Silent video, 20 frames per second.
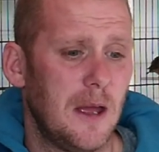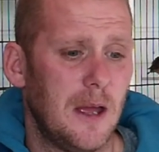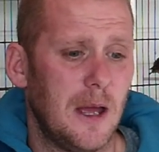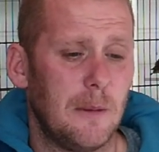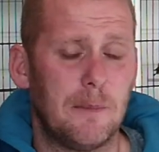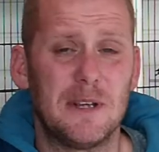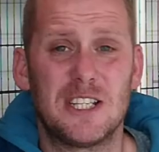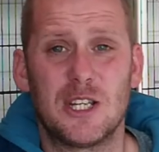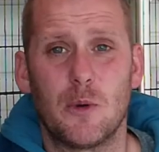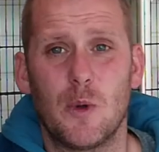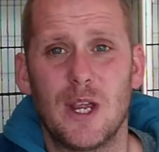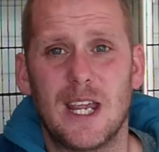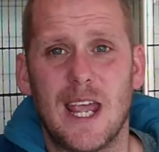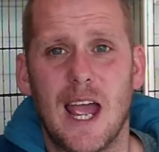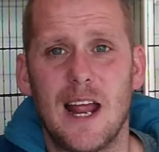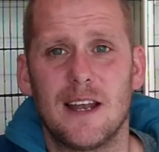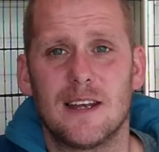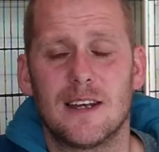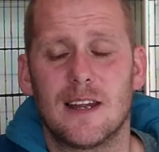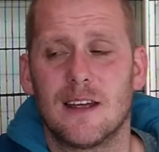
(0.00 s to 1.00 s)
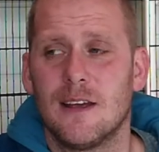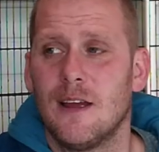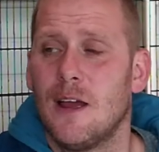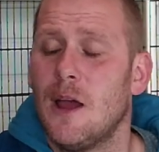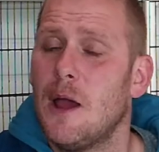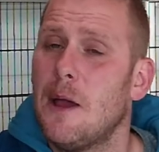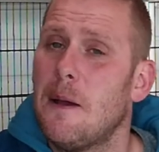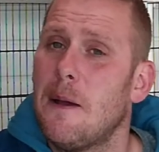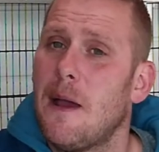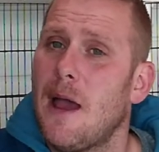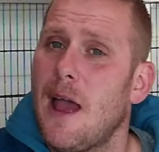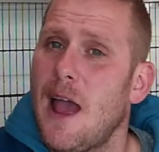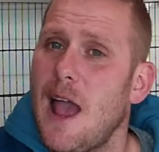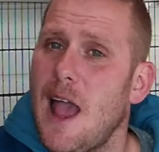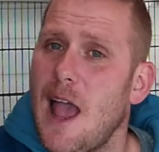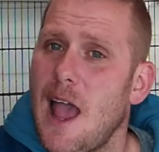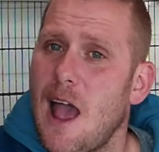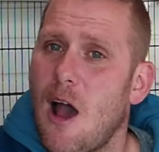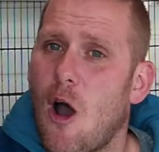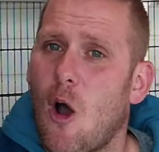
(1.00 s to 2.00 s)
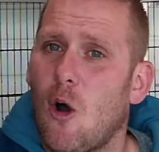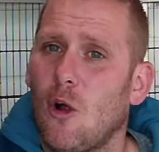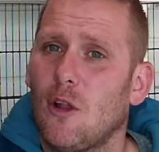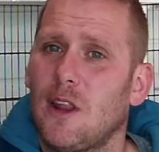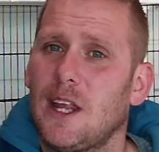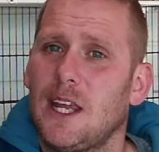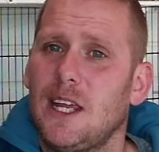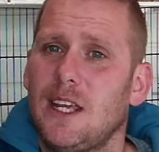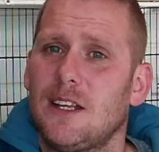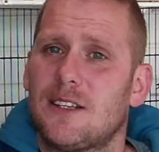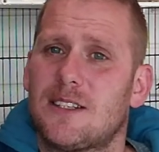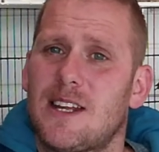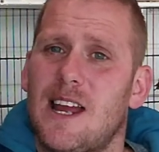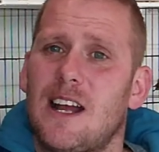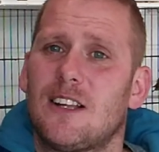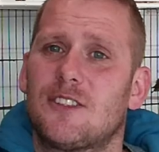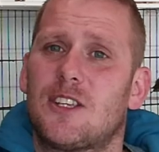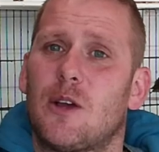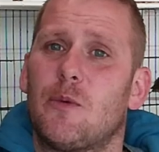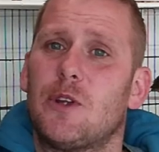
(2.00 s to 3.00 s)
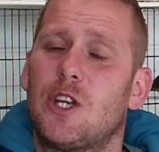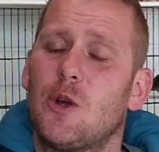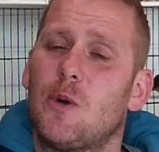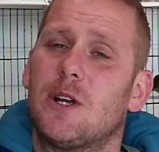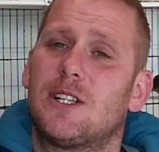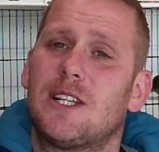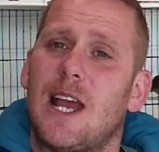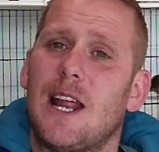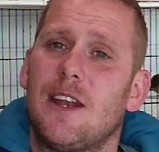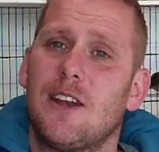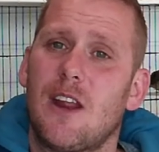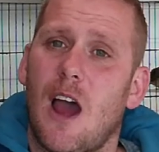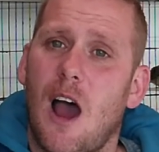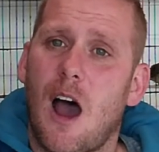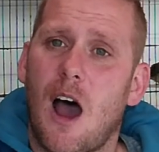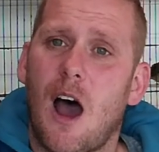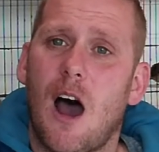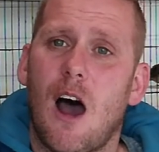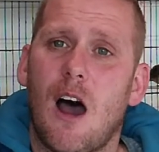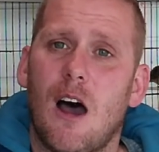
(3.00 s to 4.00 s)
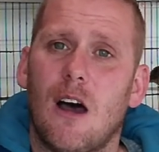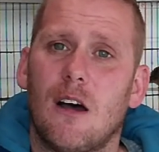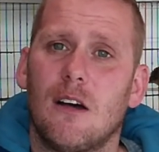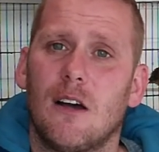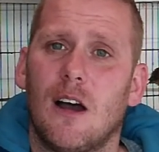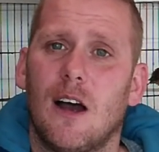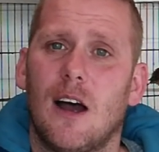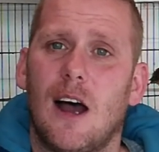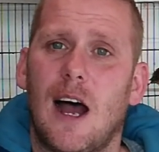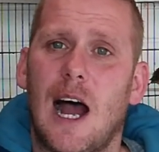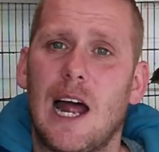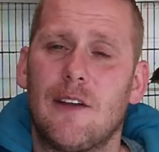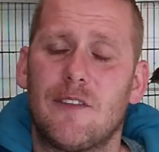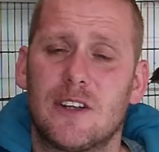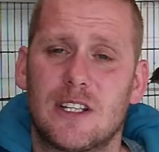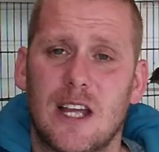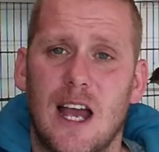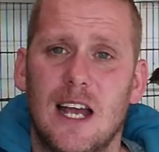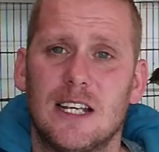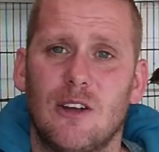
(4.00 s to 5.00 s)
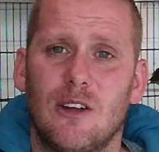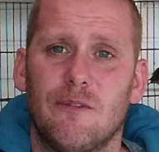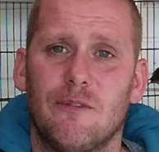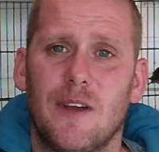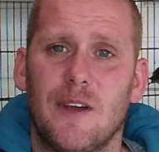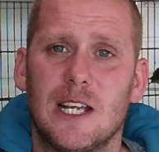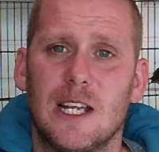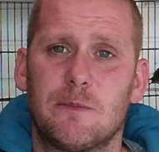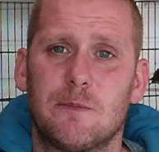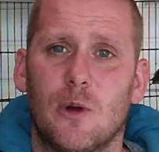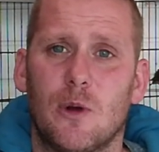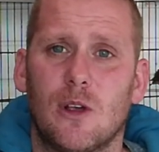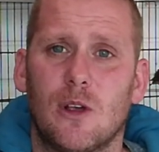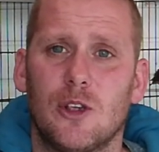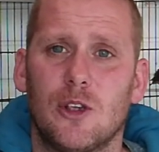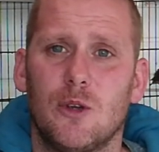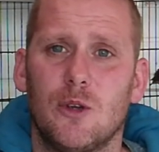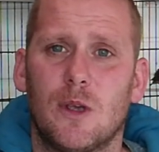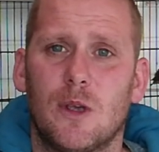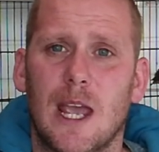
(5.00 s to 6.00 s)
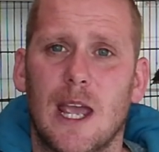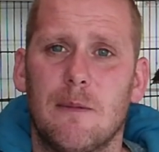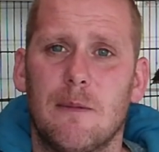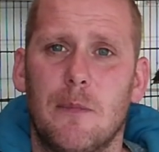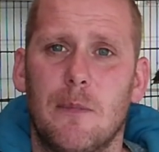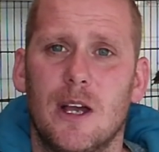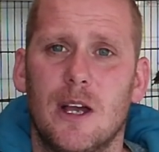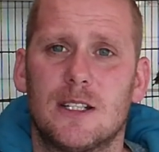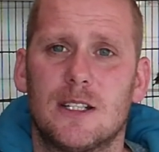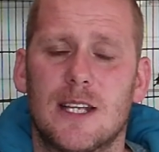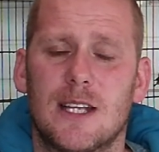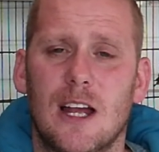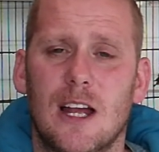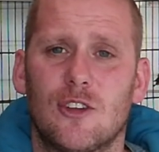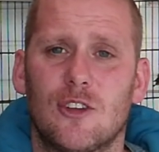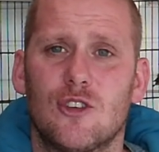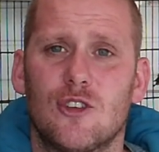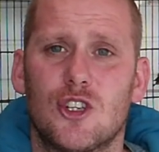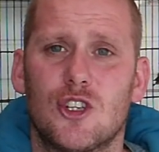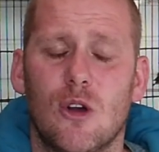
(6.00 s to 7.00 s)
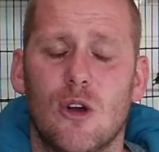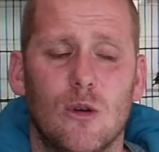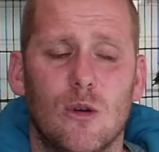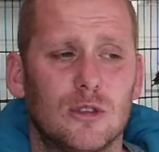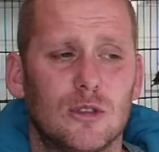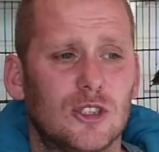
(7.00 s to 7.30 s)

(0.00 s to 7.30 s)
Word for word: busy weekend. All the sales that we do attend are advertised on Facebook, UK Bird Sales and Shows.